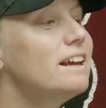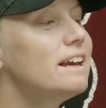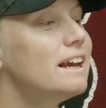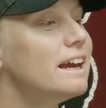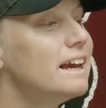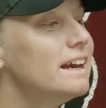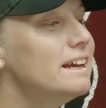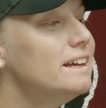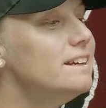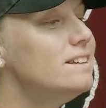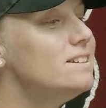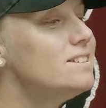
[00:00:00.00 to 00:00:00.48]
I think
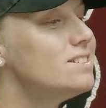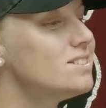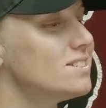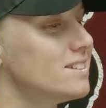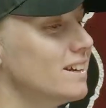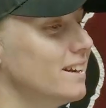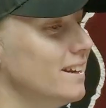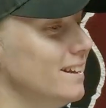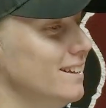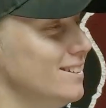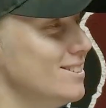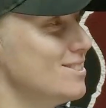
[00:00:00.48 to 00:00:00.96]
he
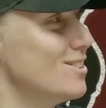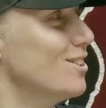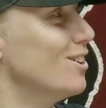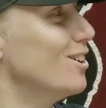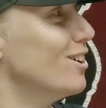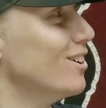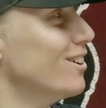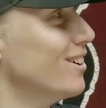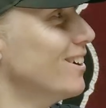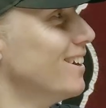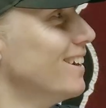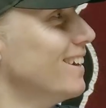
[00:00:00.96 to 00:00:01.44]
said he's
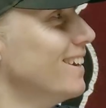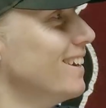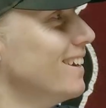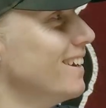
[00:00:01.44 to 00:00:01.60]
not.